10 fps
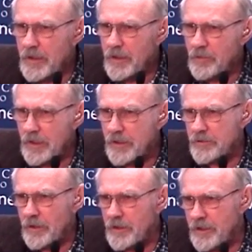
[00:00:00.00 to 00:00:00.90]
it really
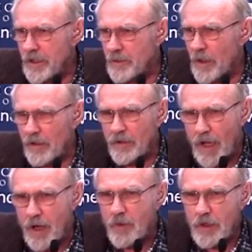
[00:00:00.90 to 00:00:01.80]
is going to take about an
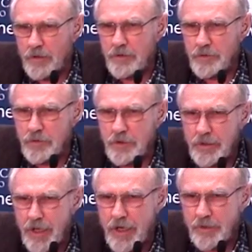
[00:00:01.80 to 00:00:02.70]
hour to do
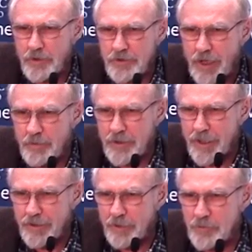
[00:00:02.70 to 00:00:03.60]
an adequate job of
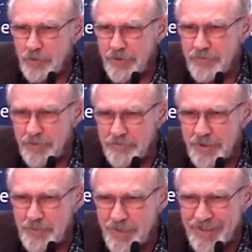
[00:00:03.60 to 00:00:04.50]
that, and I'm doing it in
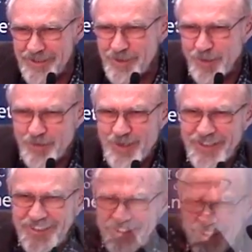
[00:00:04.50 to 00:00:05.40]
15 minutes. So
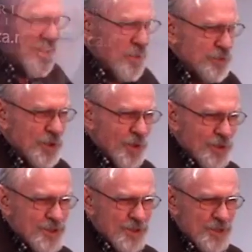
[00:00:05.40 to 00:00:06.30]
I hope you know
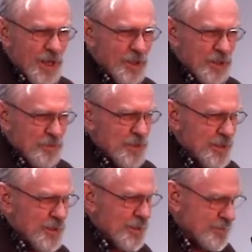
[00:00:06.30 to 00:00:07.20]
this is not going to
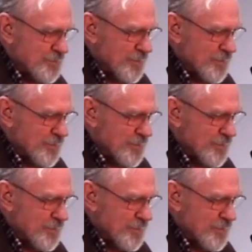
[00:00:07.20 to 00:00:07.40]
be the